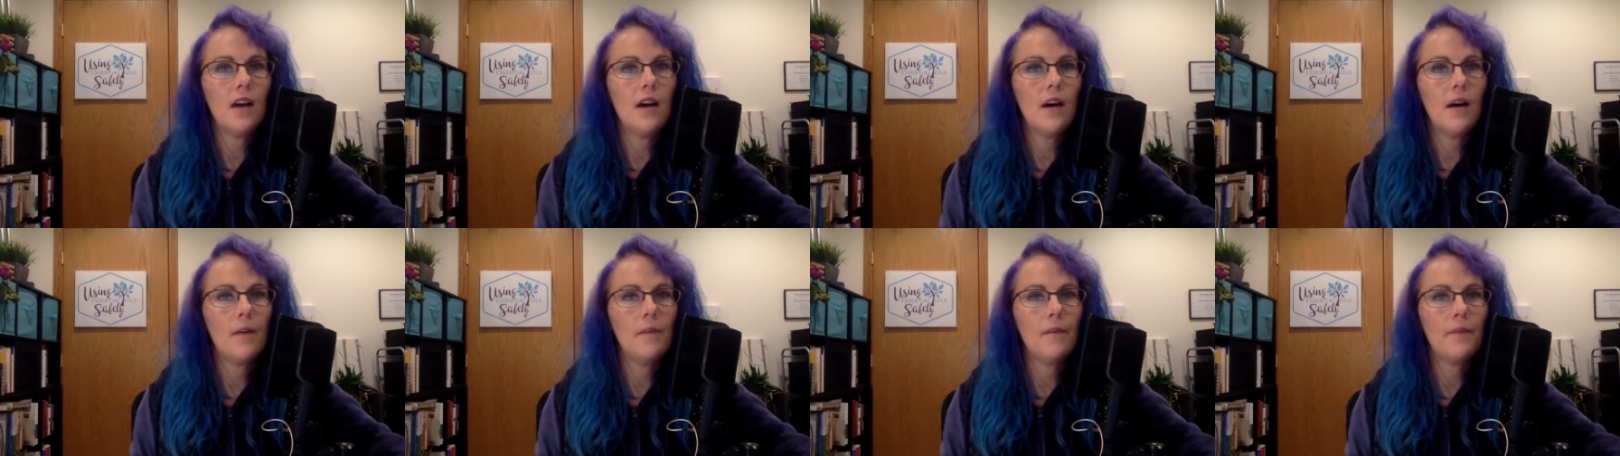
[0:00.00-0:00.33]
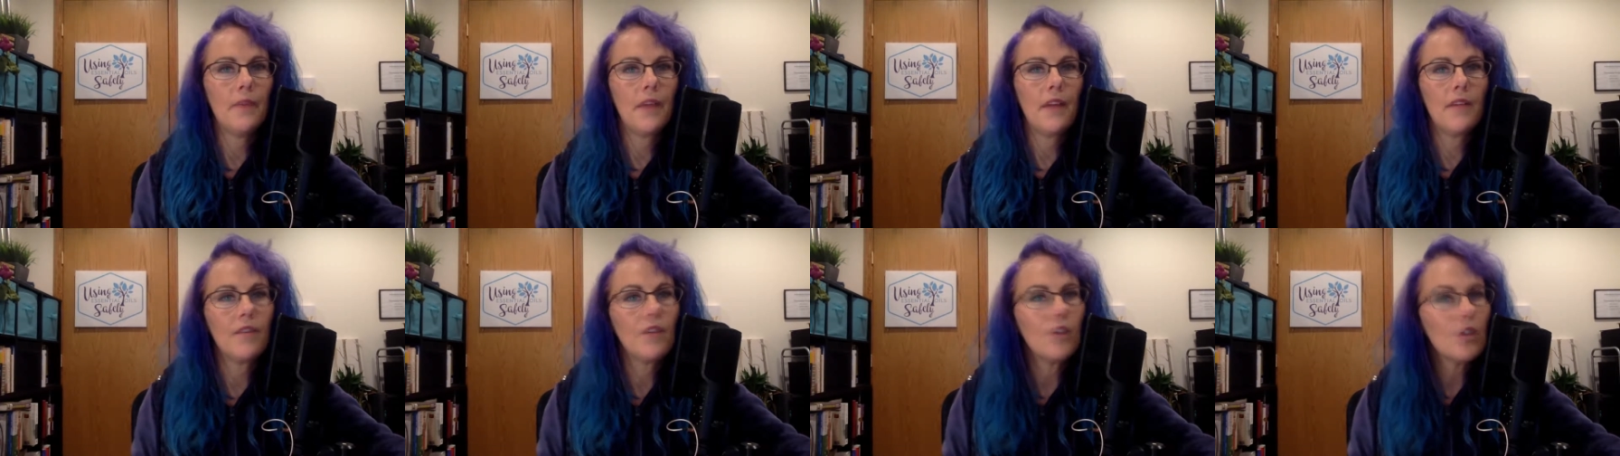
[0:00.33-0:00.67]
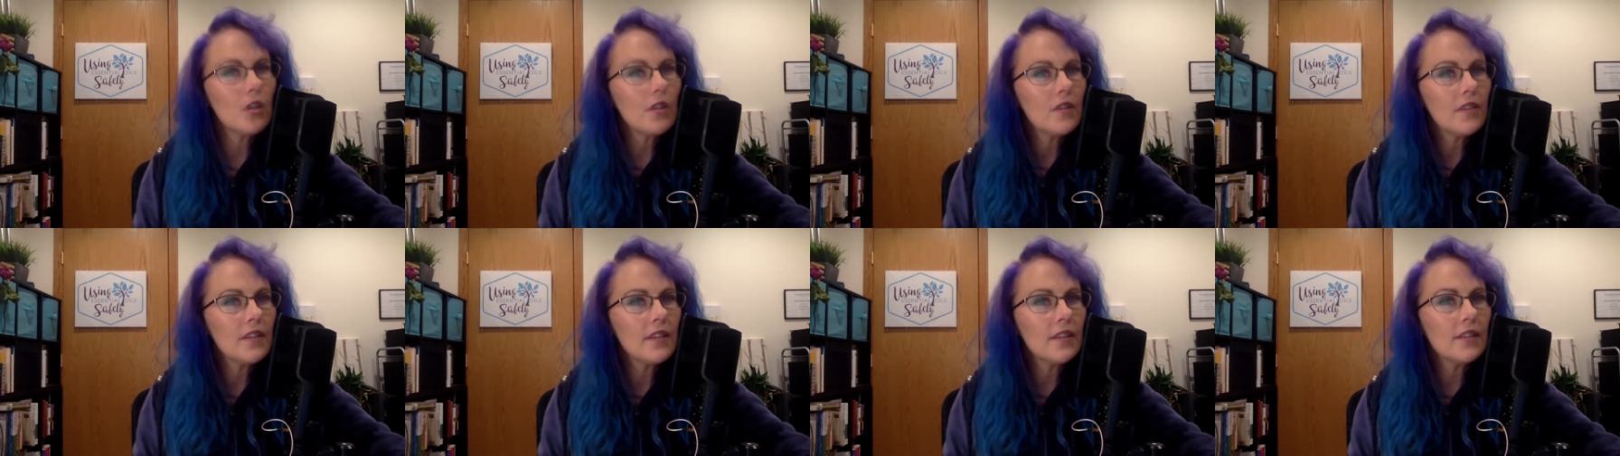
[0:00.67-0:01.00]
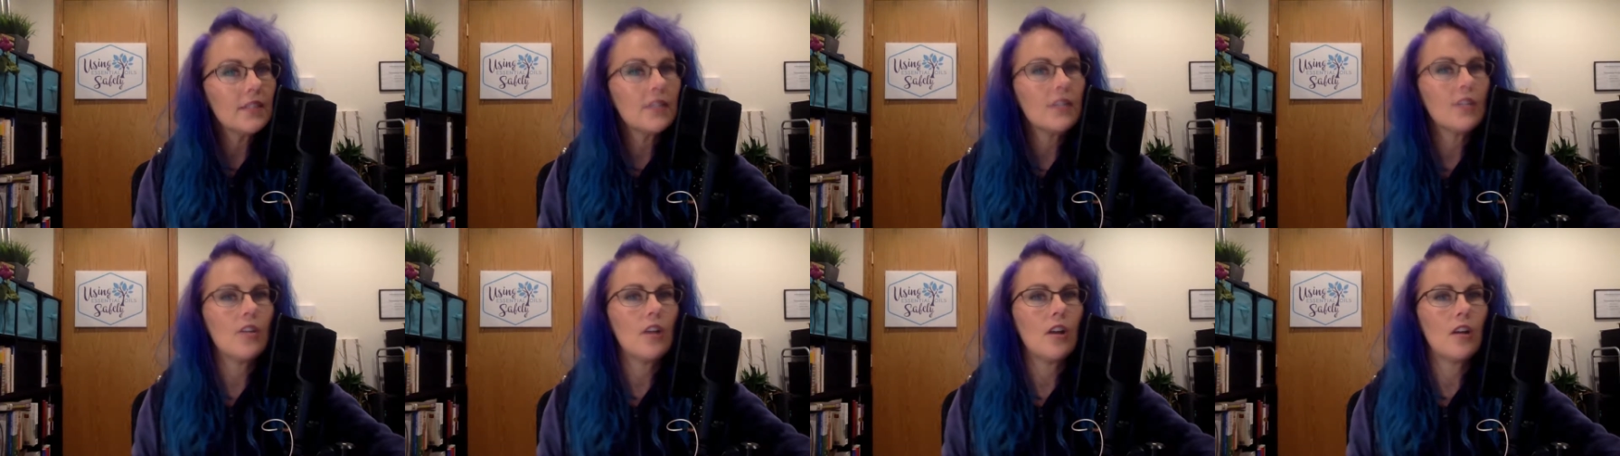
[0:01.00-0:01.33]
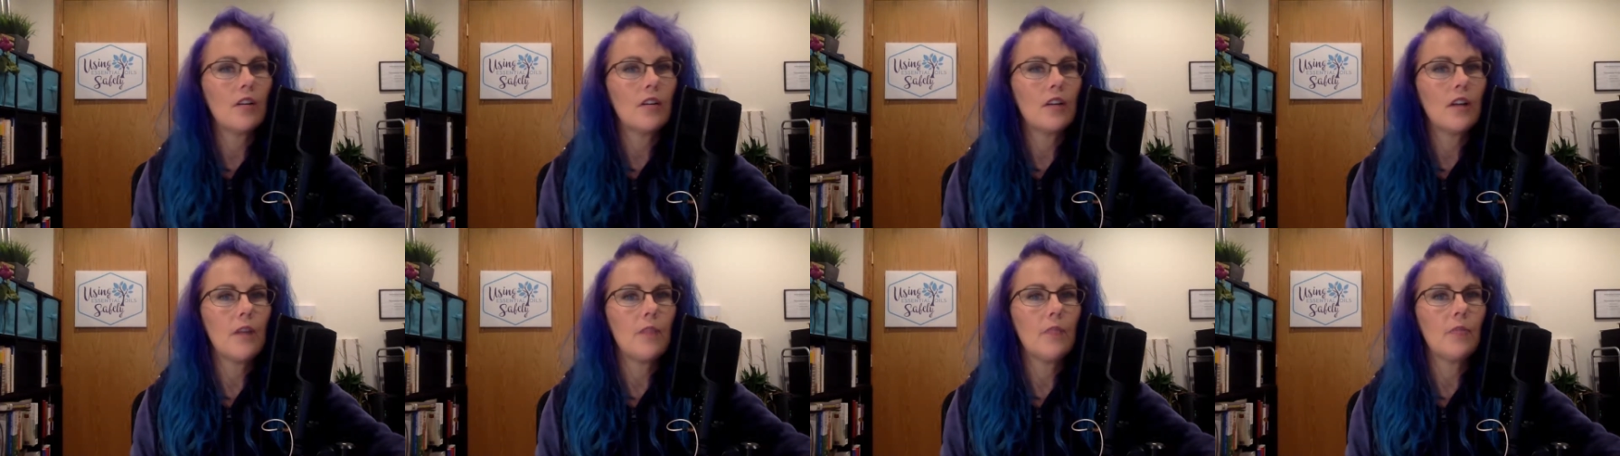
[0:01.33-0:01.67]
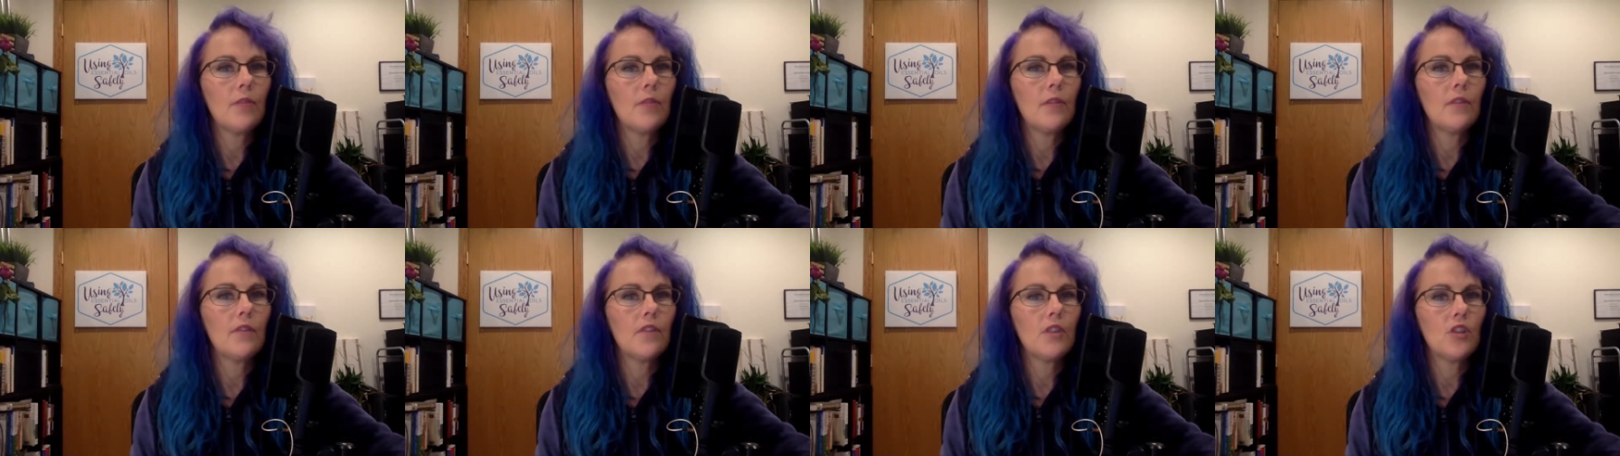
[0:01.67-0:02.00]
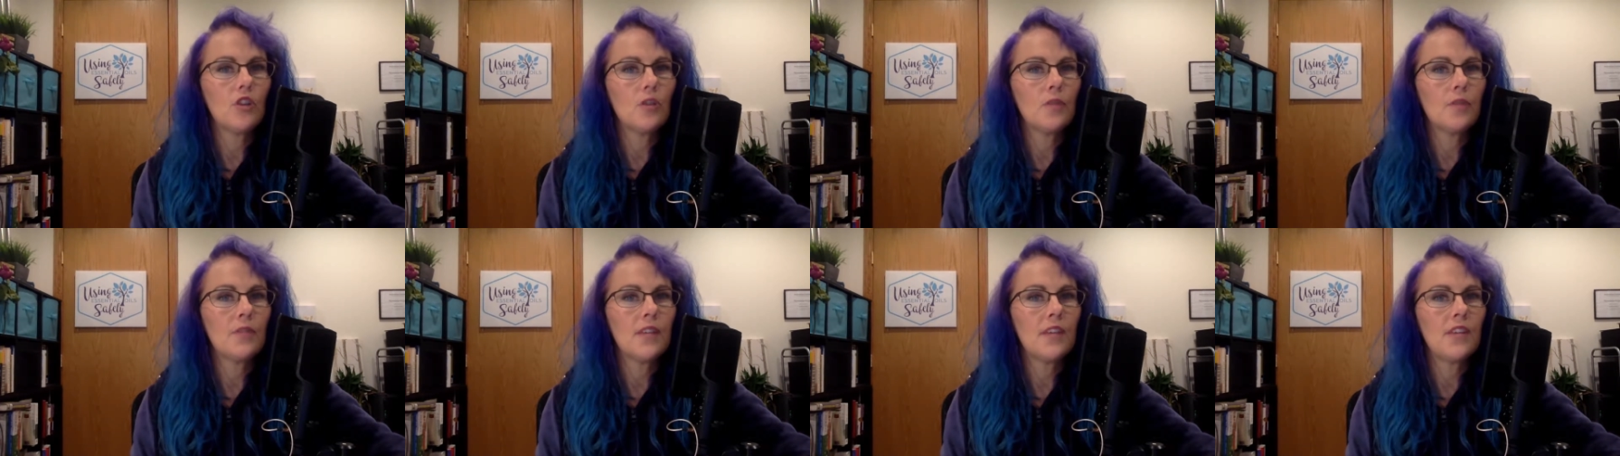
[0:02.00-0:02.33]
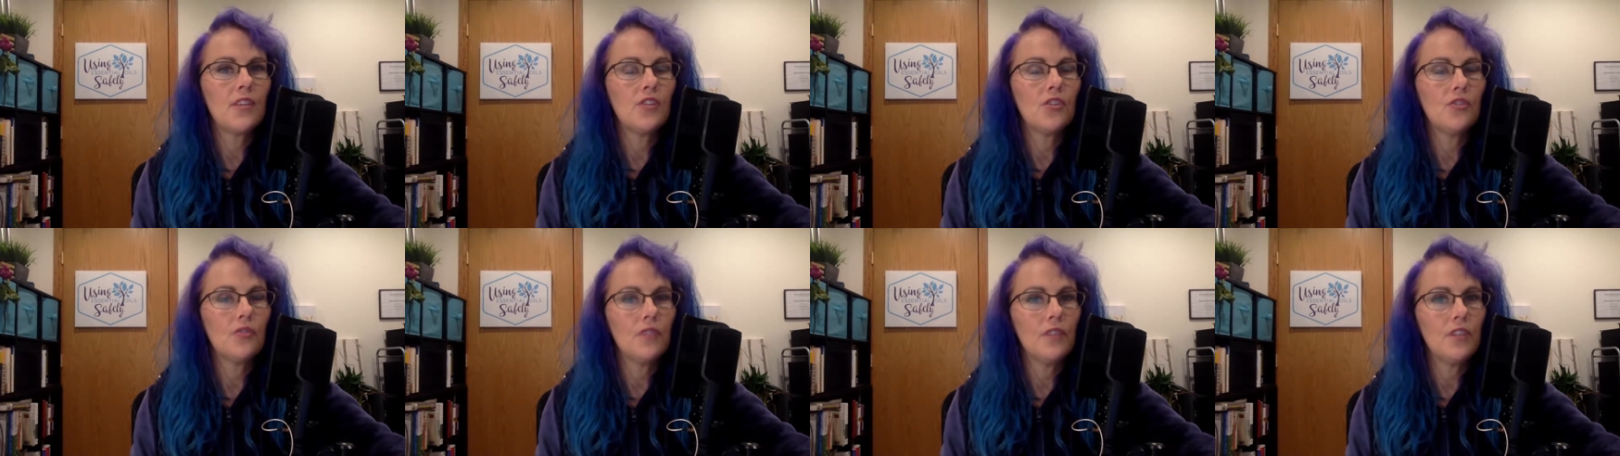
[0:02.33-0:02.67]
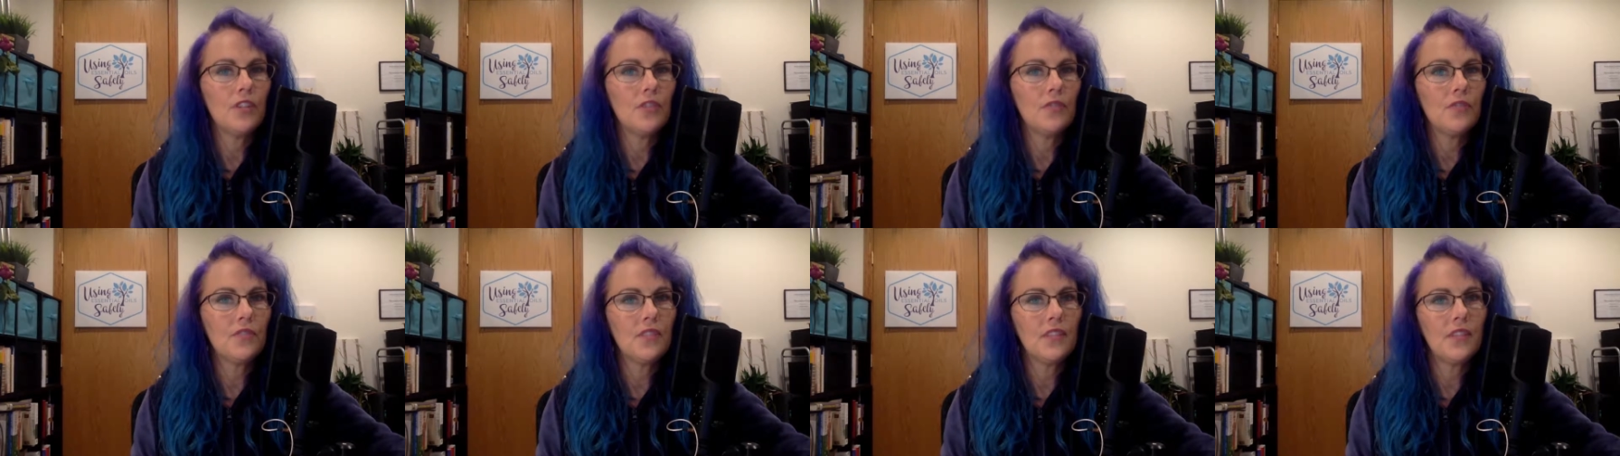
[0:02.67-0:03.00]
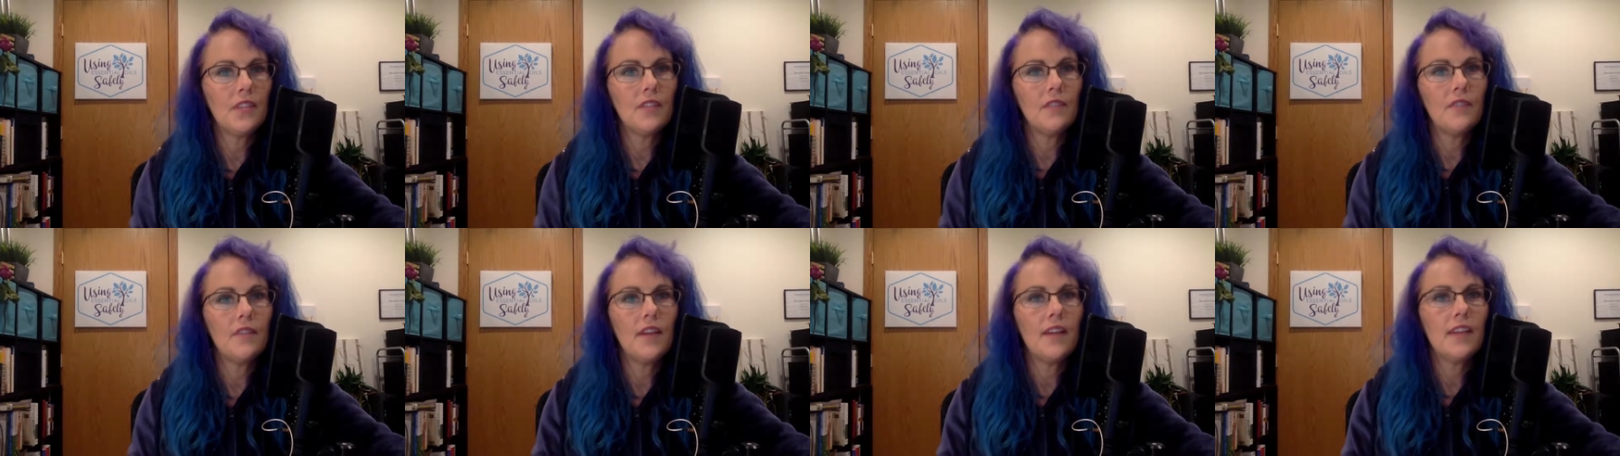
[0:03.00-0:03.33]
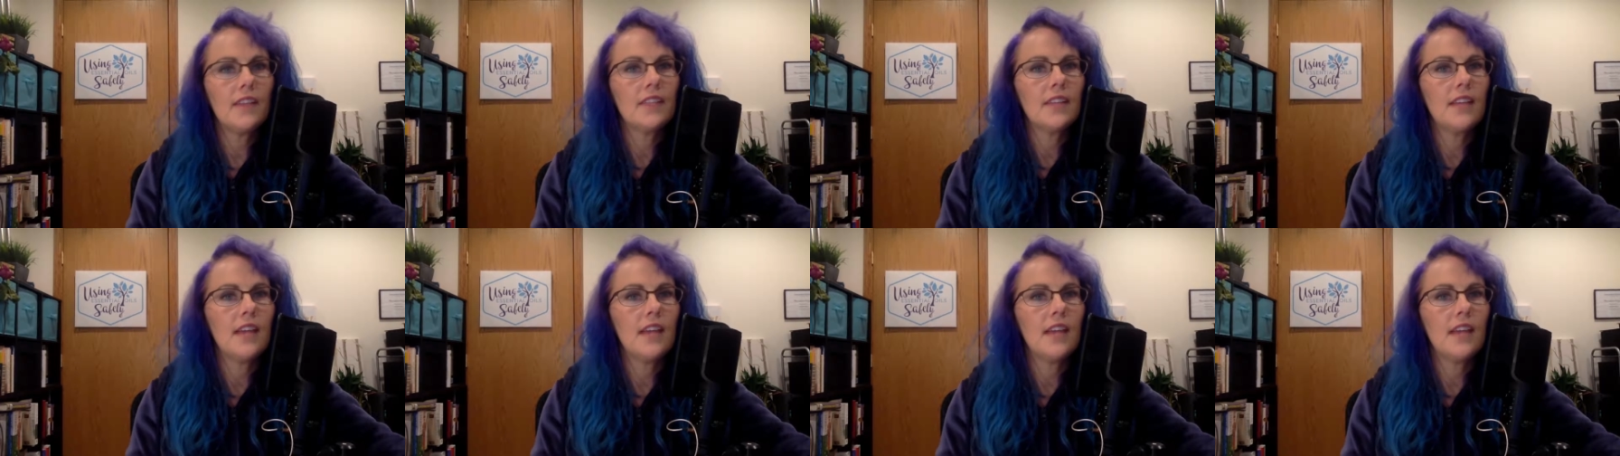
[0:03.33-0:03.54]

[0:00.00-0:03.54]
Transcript: I've heard of this. There are a couple of herbs that do reduce the effects.